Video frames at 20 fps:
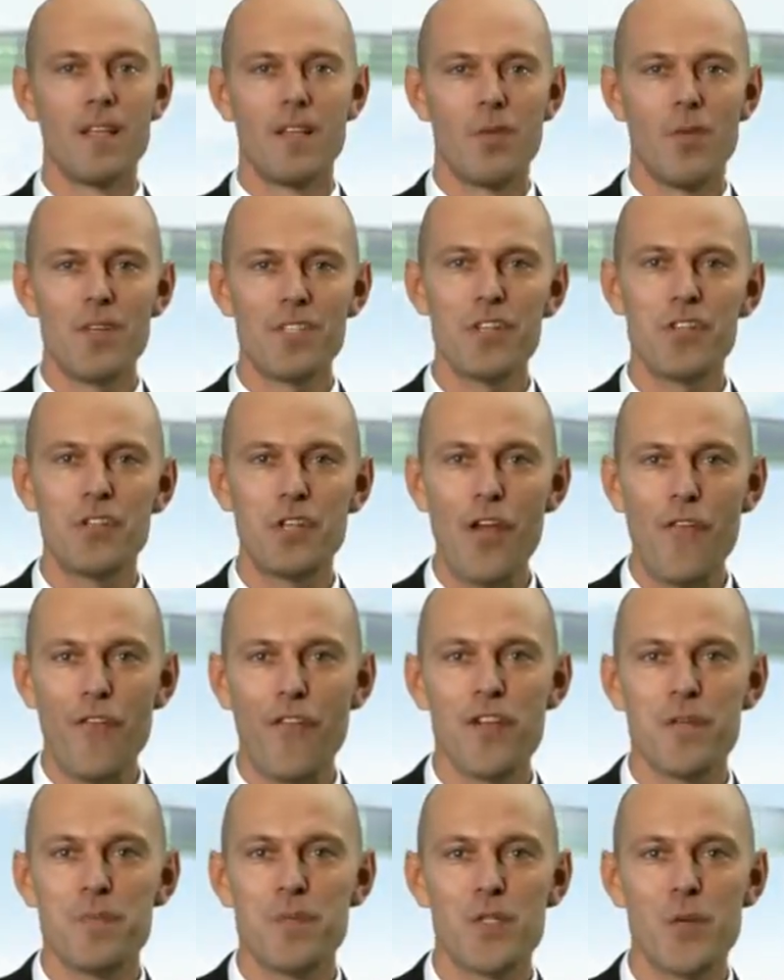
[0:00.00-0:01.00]
What's the
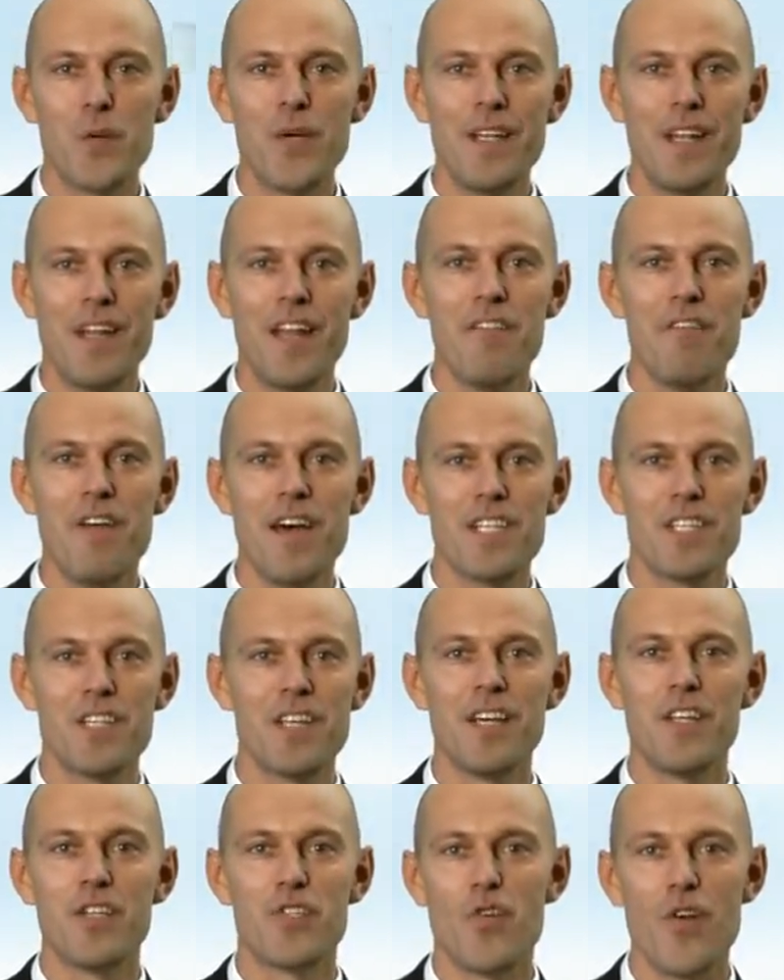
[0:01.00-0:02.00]
difference between investing
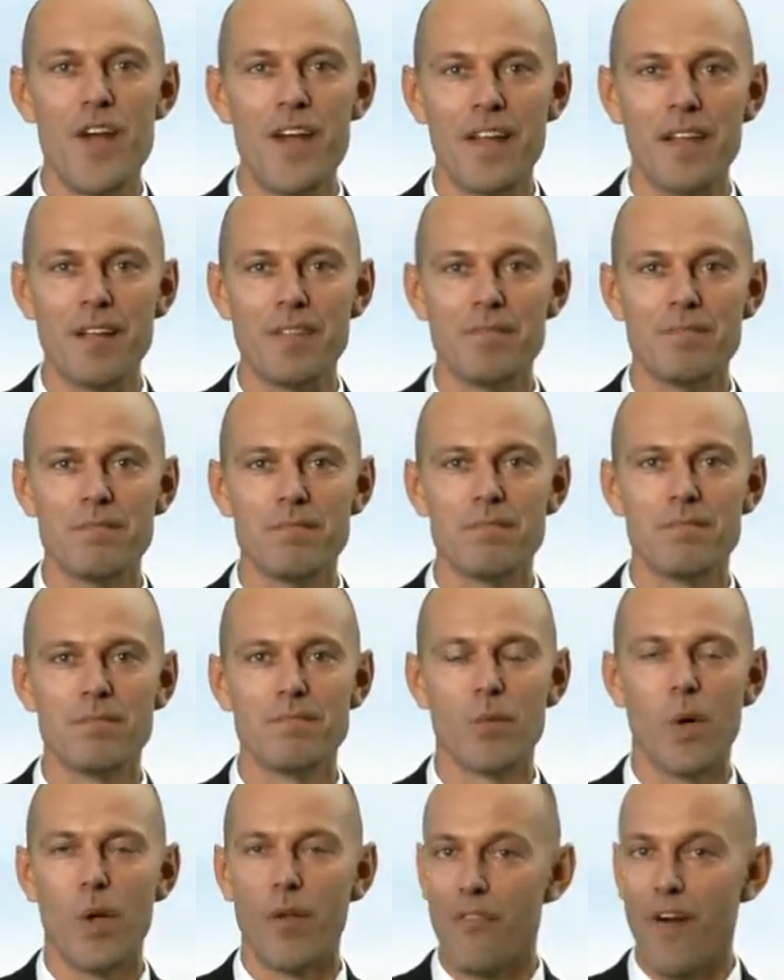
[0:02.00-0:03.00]
and trading?
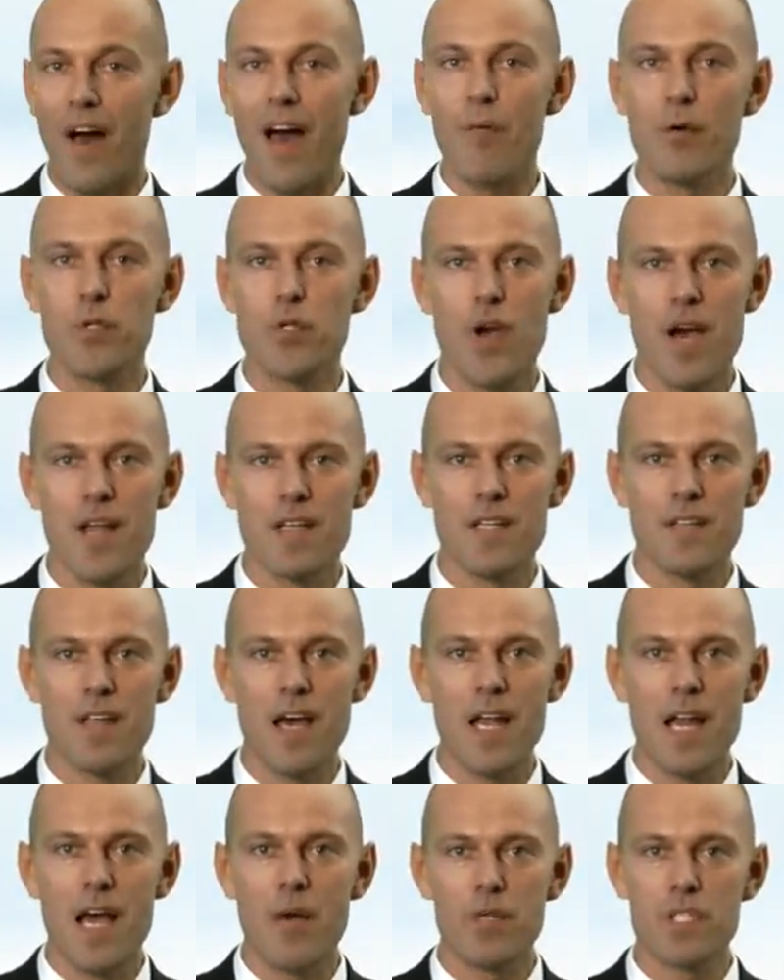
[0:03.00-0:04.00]
Well, if I were to answer
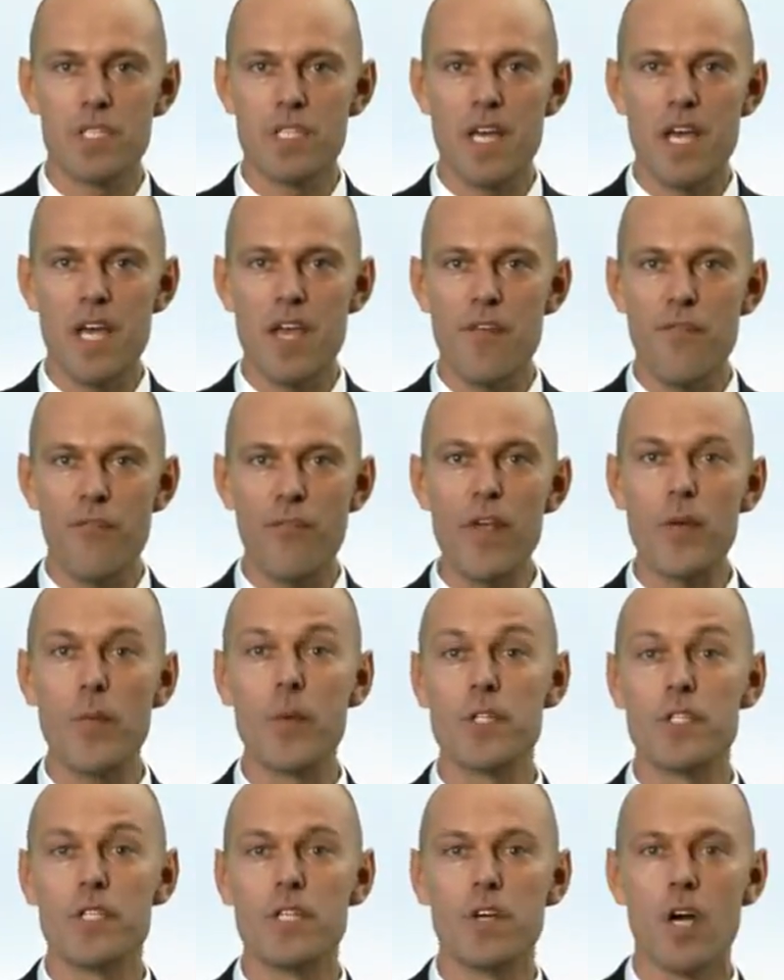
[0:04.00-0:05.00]
that, I would say
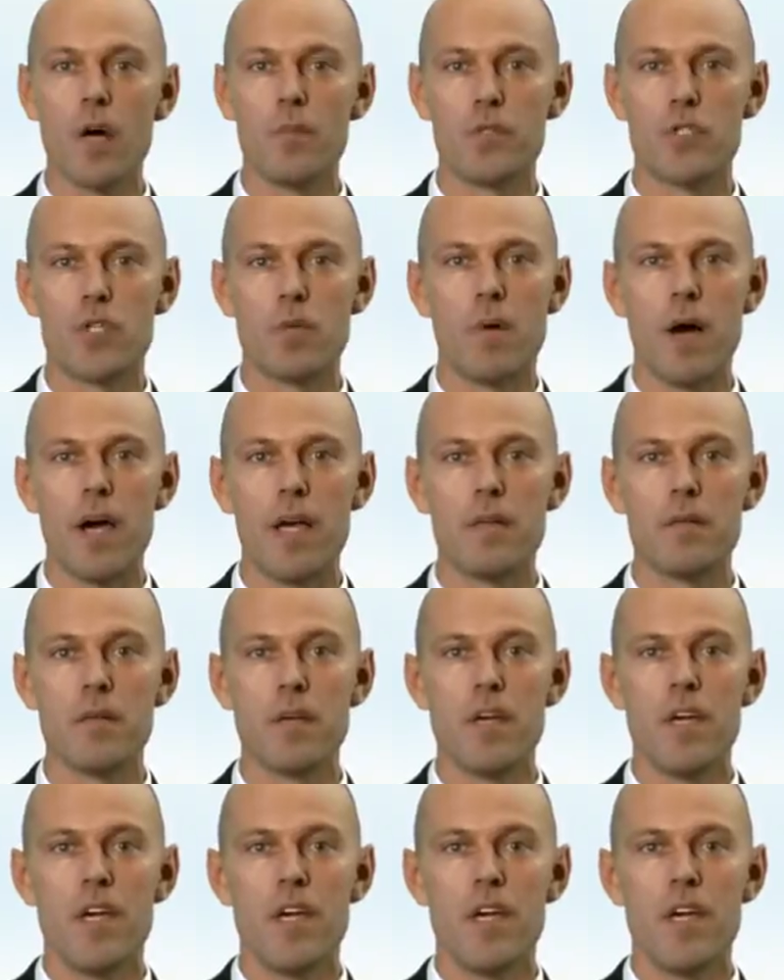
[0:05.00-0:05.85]
frequency comes to mind.